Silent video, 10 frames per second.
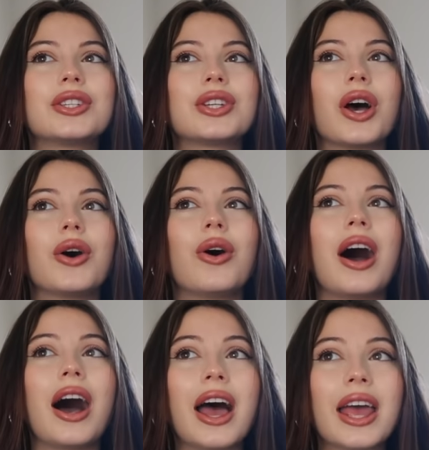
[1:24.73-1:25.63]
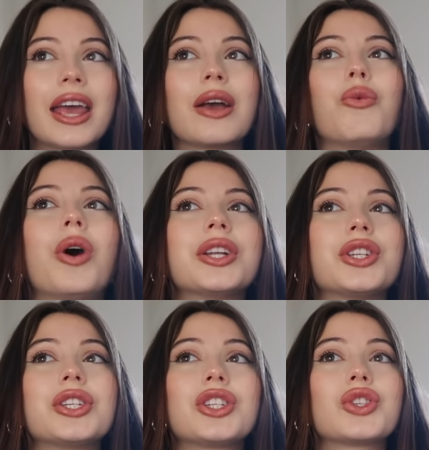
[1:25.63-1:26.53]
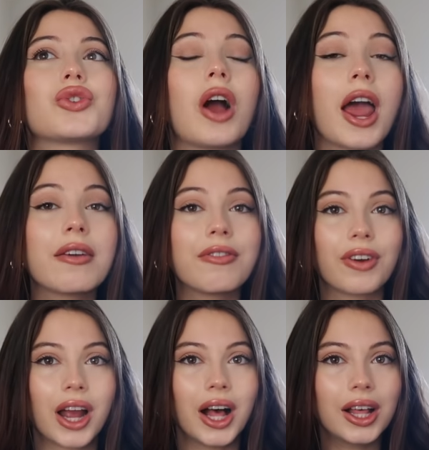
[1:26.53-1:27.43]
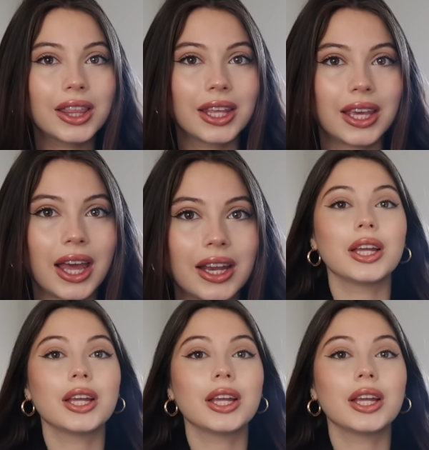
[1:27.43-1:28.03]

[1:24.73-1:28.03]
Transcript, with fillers: So I want to strive for health again.